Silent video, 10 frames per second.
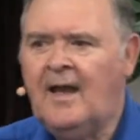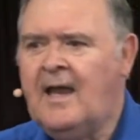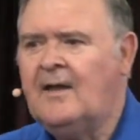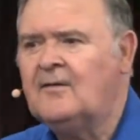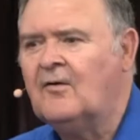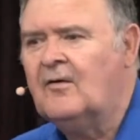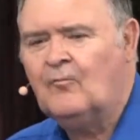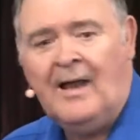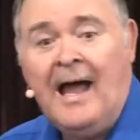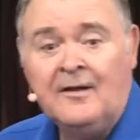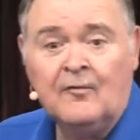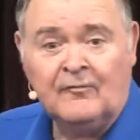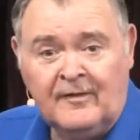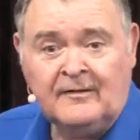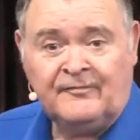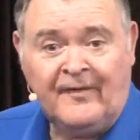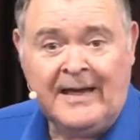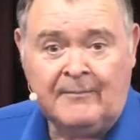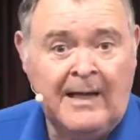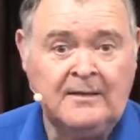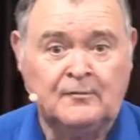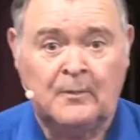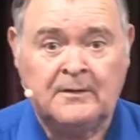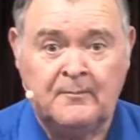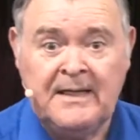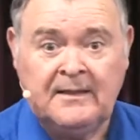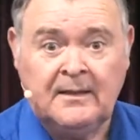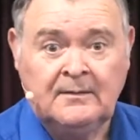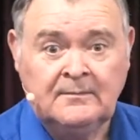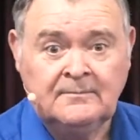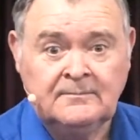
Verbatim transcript: handle, well, I don't want fame. I just want the million.